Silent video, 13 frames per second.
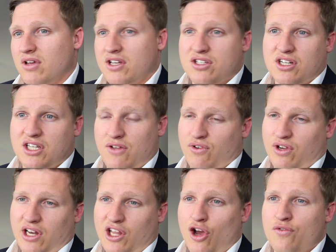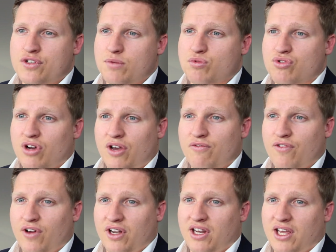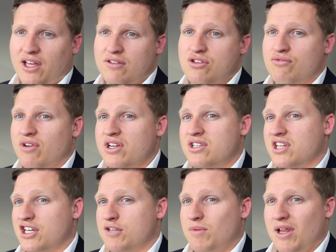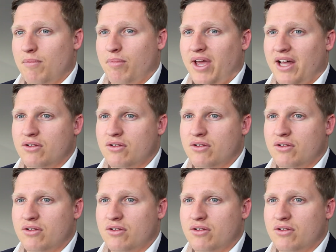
a significantly oversubscribed funding to raise £6 million.